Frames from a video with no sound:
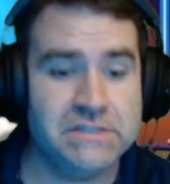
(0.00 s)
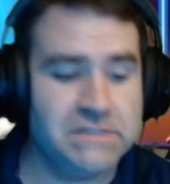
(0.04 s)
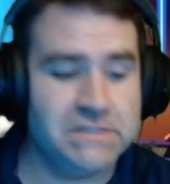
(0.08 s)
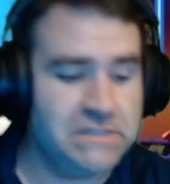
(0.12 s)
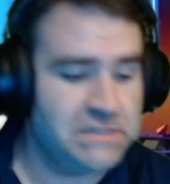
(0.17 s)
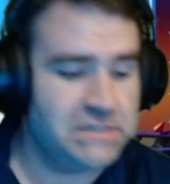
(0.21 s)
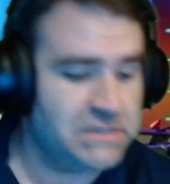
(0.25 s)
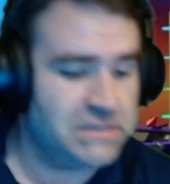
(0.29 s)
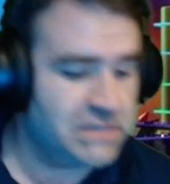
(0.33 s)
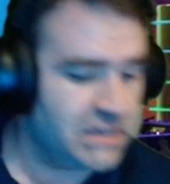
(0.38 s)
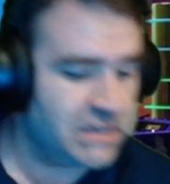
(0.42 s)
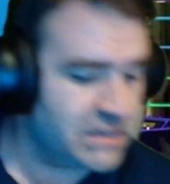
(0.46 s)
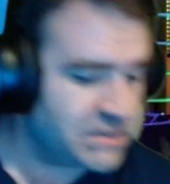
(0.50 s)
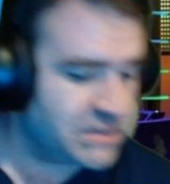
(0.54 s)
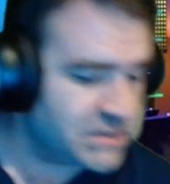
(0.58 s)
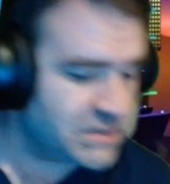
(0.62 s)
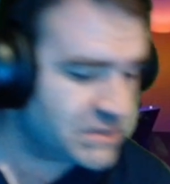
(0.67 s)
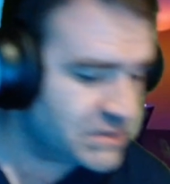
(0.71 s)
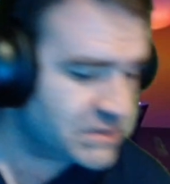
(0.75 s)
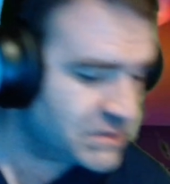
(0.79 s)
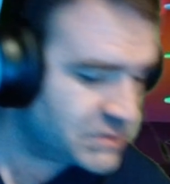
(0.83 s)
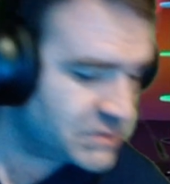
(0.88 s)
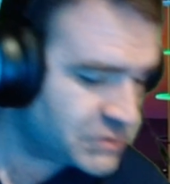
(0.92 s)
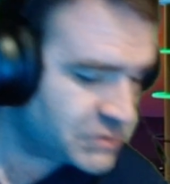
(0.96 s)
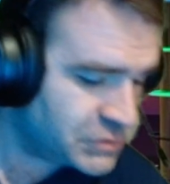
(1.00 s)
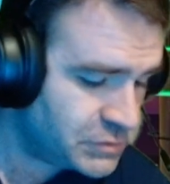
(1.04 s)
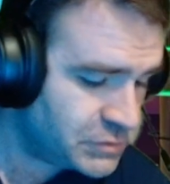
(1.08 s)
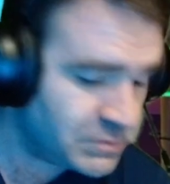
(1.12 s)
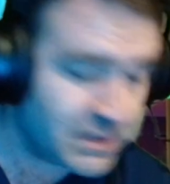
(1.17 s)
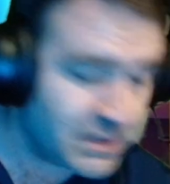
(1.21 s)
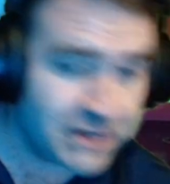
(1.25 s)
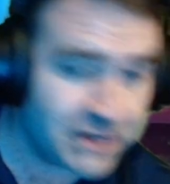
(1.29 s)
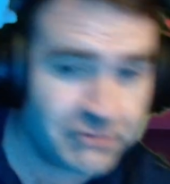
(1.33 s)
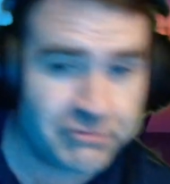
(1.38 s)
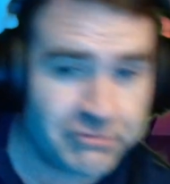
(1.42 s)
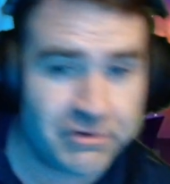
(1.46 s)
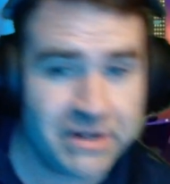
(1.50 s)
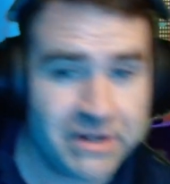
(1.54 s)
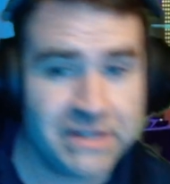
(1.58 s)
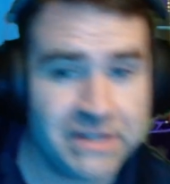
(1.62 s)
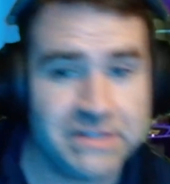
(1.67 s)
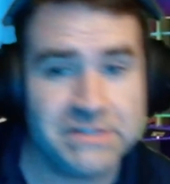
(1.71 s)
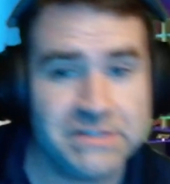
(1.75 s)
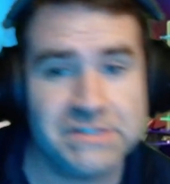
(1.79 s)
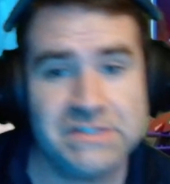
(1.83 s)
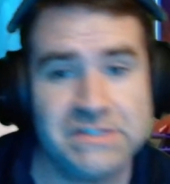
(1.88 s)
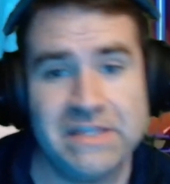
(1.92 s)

these dice to my friends,